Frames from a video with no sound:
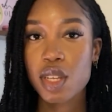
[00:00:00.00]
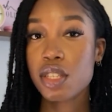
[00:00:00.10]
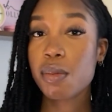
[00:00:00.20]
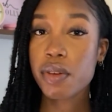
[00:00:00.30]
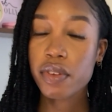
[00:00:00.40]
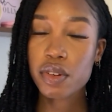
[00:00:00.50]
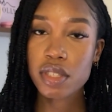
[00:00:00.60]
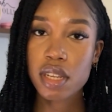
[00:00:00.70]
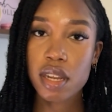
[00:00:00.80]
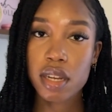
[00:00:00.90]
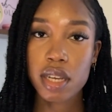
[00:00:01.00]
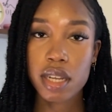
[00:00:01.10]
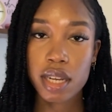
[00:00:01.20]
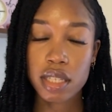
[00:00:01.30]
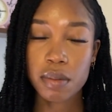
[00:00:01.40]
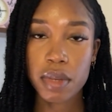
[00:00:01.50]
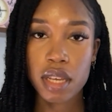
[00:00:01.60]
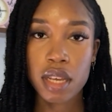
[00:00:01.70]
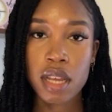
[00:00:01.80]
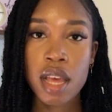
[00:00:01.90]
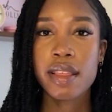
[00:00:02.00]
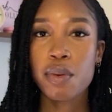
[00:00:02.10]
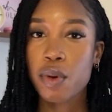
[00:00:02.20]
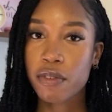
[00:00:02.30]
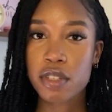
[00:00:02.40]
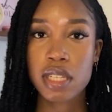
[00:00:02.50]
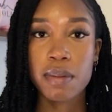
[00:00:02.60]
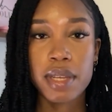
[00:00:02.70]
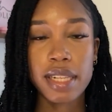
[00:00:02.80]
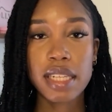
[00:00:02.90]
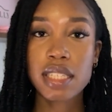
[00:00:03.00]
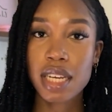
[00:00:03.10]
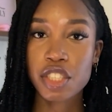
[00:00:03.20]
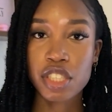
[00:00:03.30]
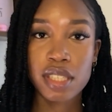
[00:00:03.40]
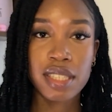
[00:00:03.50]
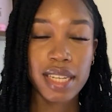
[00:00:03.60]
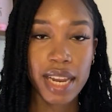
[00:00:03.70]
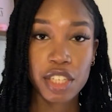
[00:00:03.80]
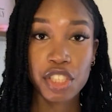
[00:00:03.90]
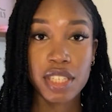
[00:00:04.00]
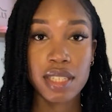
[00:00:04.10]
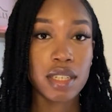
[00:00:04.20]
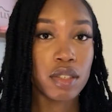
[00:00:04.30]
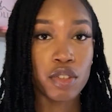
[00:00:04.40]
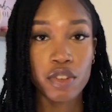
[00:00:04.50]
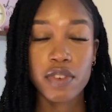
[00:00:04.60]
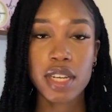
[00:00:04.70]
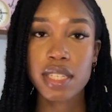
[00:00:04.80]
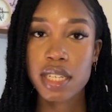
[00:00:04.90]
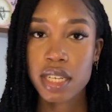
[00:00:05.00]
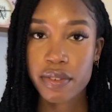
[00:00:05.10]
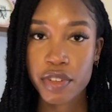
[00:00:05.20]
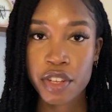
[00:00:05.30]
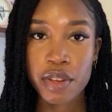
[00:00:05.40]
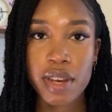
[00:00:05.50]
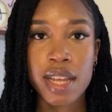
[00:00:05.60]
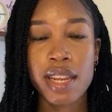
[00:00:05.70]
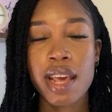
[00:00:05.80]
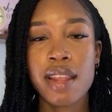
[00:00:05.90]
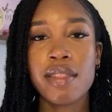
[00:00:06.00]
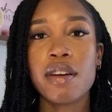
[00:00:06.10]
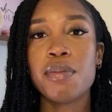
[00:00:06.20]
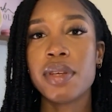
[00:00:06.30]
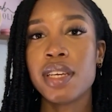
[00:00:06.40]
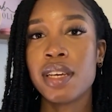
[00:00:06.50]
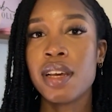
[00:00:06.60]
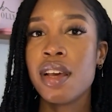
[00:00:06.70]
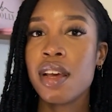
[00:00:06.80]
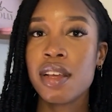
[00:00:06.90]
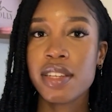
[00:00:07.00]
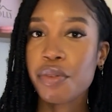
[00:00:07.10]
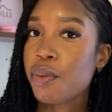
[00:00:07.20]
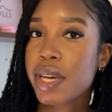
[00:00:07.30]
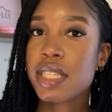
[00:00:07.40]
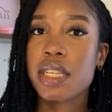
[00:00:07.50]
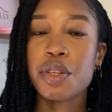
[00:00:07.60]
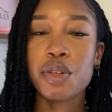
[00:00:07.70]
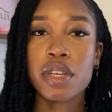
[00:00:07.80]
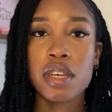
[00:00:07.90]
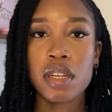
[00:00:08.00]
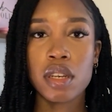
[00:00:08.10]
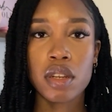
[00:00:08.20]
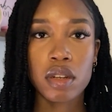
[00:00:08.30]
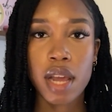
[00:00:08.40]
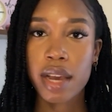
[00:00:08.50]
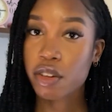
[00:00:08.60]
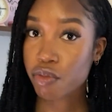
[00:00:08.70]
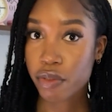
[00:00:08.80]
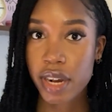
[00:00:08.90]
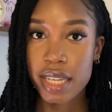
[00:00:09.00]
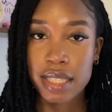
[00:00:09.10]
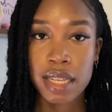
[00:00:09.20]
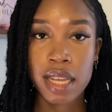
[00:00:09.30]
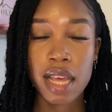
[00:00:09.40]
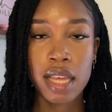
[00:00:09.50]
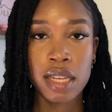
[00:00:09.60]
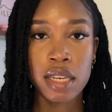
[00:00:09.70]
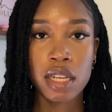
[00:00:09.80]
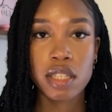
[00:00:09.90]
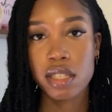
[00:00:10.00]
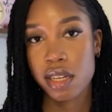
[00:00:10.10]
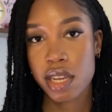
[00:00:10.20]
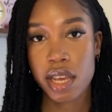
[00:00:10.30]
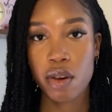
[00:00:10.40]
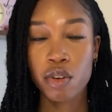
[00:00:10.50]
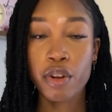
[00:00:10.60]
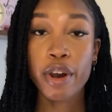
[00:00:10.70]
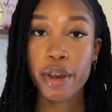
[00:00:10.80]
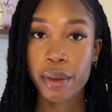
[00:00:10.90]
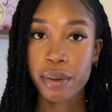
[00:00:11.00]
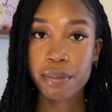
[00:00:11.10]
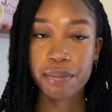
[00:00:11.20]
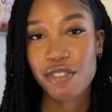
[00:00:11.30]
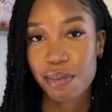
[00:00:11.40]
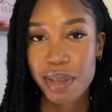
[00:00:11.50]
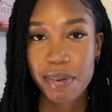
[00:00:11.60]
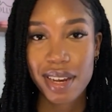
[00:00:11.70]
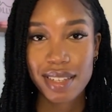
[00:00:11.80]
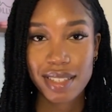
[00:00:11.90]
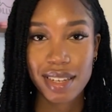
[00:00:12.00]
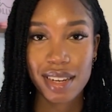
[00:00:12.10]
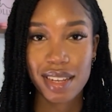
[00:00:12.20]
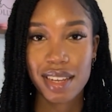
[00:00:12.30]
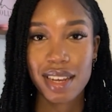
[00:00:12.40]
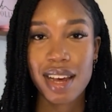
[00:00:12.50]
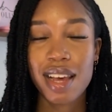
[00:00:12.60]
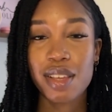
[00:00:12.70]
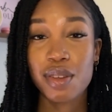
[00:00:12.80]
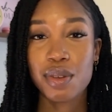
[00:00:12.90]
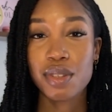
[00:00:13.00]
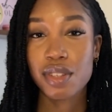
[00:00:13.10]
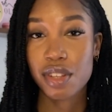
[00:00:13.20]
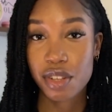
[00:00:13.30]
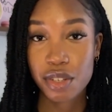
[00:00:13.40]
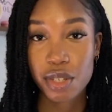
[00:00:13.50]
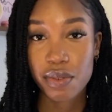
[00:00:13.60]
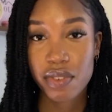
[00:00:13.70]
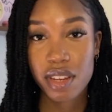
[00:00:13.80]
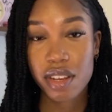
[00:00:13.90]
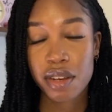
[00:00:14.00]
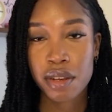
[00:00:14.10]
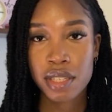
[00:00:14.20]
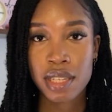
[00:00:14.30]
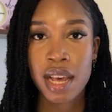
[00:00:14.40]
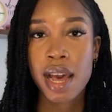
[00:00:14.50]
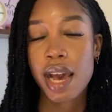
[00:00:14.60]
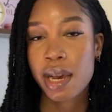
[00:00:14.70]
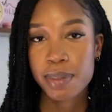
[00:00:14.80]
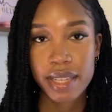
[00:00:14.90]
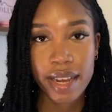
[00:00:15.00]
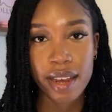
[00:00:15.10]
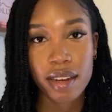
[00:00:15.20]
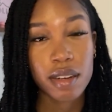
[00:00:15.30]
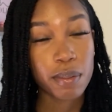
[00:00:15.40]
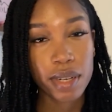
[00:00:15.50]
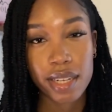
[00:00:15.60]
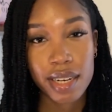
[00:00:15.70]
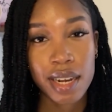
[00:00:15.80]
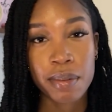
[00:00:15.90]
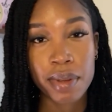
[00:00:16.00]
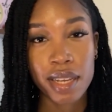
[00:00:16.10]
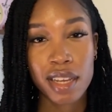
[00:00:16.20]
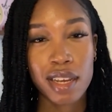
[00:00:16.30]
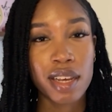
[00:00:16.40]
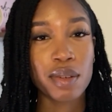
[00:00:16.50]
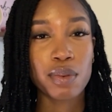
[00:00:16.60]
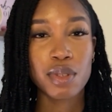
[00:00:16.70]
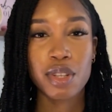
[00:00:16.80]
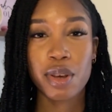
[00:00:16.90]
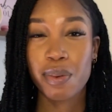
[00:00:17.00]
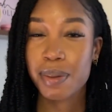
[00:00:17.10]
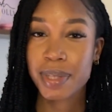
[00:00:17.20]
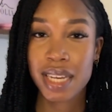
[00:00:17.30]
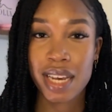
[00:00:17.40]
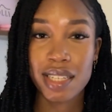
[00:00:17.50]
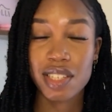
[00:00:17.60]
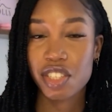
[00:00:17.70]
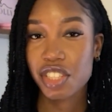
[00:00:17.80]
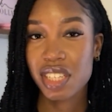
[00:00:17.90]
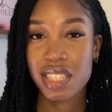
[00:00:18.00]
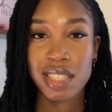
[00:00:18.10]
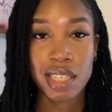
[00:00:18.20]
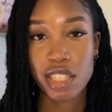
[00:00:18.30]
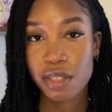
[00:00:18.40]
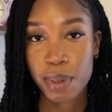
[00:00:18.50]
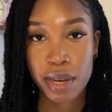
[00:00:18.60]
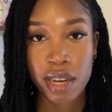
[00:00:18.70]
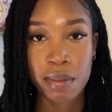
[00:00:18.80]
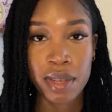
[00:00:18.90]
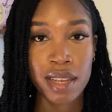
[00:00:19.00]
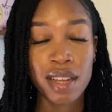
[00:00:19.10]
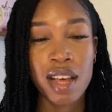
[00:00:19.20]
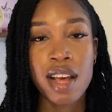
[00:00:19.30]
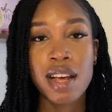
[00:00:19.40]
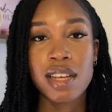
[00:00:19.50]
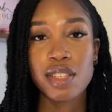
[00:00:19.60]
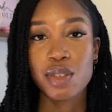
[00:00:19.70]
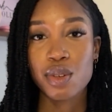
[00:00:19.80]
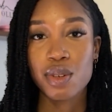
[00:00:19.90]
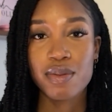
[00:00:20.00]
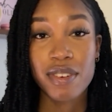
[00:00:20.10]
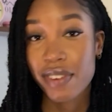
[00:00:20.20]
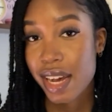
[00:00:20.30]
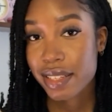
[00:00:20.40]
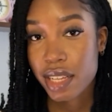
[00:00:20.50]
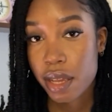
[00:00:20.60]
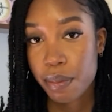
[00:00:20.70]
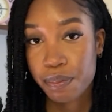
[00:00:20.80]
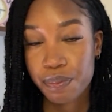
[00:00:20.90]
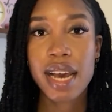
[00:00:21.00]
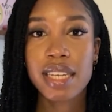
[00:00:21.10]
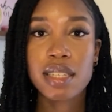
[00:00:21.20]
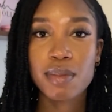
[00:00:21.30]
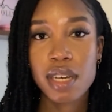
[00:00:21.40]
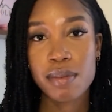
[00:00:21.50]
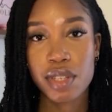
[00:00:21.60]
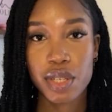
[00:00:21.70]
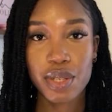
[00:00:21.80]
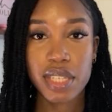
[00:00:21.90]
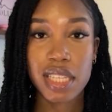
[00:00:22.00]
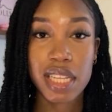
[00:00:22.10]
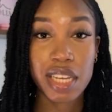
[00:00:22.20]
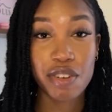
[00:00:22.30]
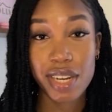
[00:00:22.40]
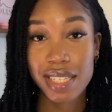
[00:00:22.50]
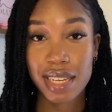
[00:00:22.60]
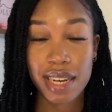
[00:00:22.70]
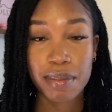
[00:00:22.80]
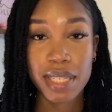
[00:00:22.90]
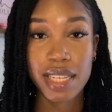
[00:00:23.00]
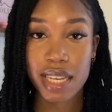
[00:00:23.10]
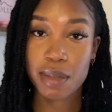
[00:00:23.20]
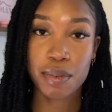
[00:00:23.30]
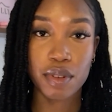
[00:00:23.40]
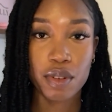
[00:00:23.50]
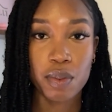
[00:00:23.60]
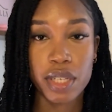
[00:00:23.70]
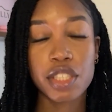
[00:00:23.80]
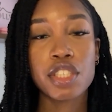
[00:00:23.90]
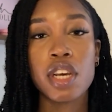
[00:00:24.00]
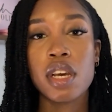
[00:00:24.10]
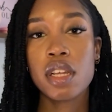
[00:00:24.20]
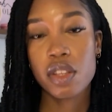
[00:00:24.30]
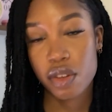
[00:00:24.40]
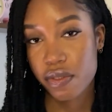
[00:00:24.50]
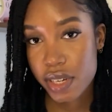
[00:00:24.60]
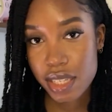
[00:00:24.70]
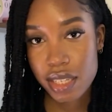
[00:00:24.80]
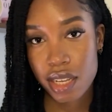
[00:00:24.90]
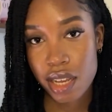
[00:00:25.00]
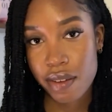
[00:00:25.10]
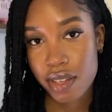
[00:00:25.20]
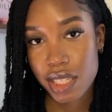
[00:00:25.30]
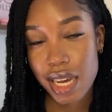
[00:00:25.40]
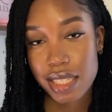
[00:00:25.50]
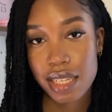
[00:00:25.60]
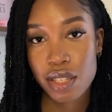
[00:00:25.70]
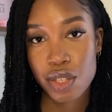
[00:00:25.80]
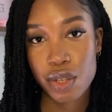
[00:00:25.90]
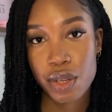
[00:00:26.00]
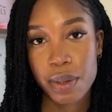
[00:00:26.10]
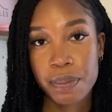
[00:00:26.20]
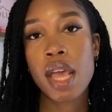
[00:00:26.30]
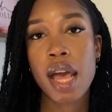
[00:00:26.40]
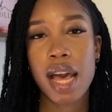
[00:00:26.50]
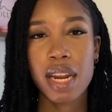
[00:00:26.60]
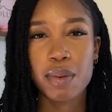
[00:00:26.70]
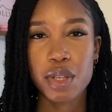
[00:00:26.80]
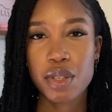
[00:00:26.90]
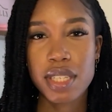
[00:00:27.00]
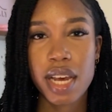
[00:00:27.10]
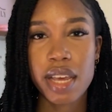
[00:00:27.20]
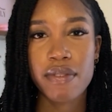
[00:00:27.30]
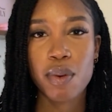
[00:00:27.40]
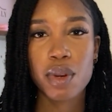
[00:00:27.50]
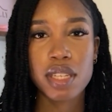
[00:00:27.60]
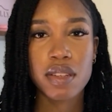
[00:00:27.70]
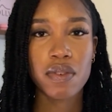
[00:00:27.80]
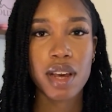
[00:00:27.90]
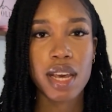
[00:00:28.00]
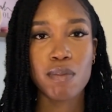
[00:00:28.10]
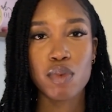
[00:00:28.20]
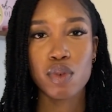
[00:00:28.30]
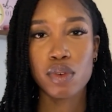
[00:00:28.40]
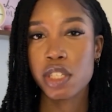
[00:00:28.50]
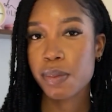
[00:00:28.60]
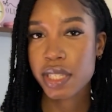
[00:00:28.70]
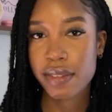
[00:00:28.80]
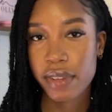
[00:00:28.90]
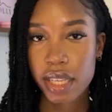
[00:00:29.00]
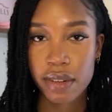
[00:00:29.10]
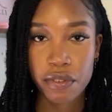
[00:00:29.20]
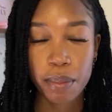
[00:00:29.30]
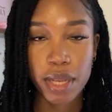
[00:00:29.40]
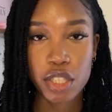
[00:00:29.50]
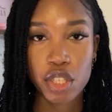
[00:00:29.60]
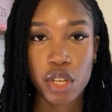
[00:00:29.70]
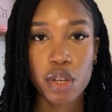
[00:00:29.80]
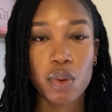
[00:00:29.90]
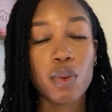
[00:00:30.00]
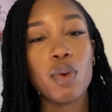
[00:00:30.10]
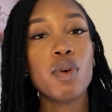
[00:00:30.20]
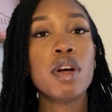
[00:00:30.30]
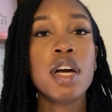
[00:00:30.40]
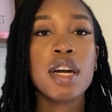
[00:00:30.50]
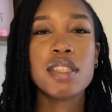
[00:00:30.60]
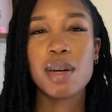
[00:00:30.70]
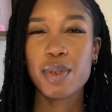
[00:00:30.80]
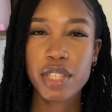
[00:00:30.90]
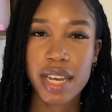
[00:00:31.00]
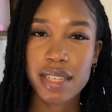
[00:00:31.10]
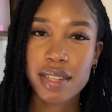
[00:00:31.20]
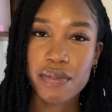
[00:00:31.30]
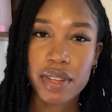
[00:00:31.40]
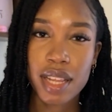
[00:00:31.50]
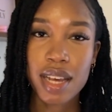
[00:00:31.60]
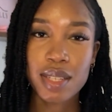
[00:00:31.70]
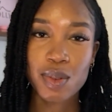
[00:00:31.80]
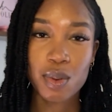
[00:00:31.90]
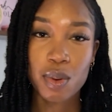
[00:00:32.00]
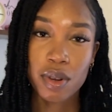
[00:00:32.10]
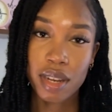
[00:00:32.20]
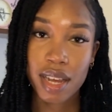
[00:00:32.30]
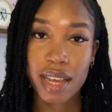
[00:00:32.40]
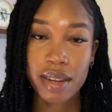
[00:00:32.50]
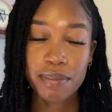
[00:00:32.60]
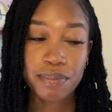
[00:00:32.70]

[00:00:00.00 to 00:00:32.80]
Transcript: So moving on to learning anatomy, there will obviously be the sessions and lectures that your university give you, and then there'll be different ways that you can like revise it and study it on your own. So for me personally, I used YouTube videos, apps like Complete Anatomy, and also websites such as Teach Me Anatomy to revise it. I sometimes use the Grey's Anatomy textbook, which the university gave us access to, and I would use that if I wanted to find more specific information or double check something that I saw online.